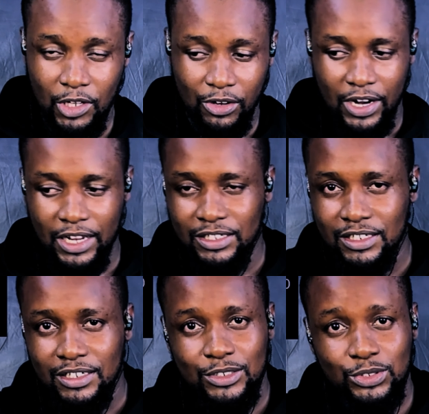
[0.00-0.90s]
Alright,
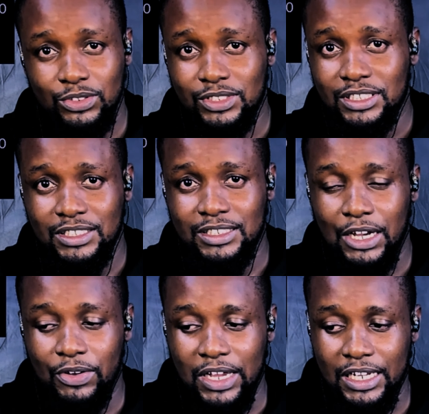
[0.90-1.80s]
so this is
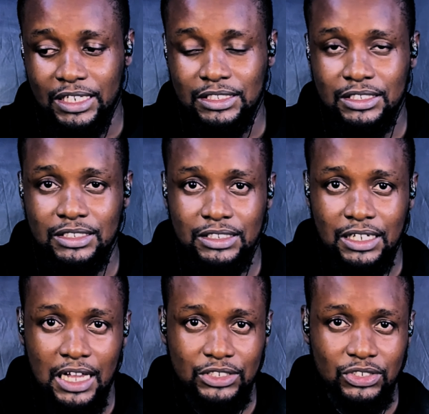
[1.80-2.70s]
how I learn.
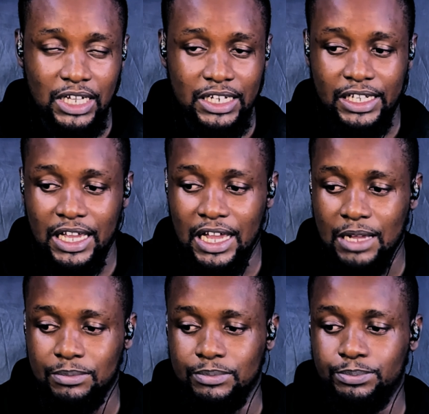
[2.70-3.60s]
As you can hear,
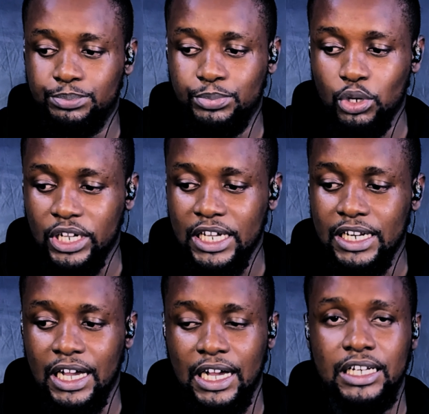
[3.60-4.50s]
I'm
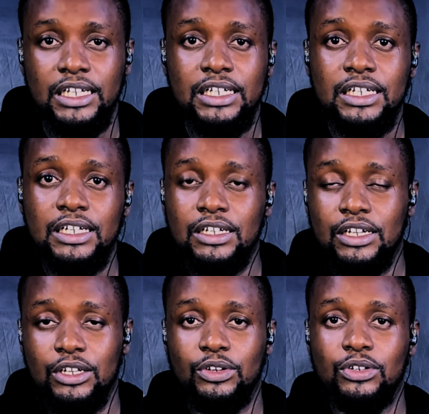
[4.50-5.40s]
plucking hard,
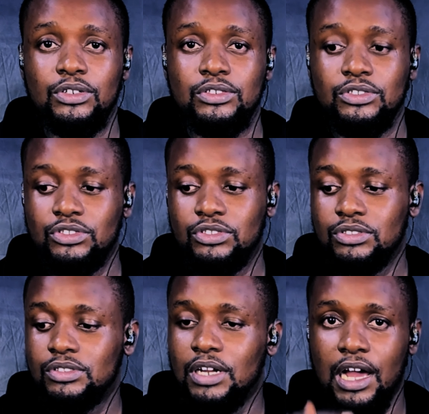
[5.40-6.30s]

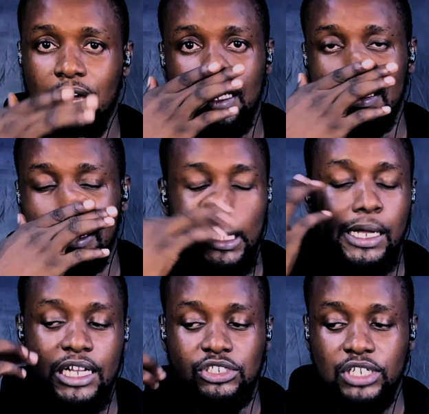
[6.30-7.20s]
and
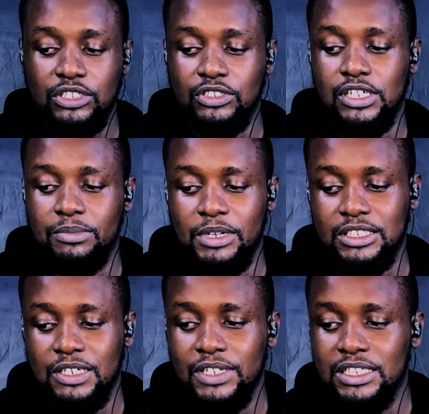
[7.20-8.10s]
I try to hear
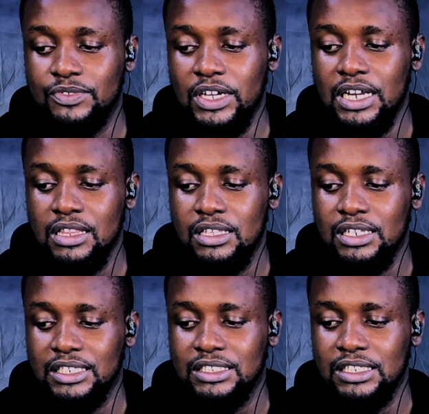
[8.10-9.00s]
myself. Then the final thing I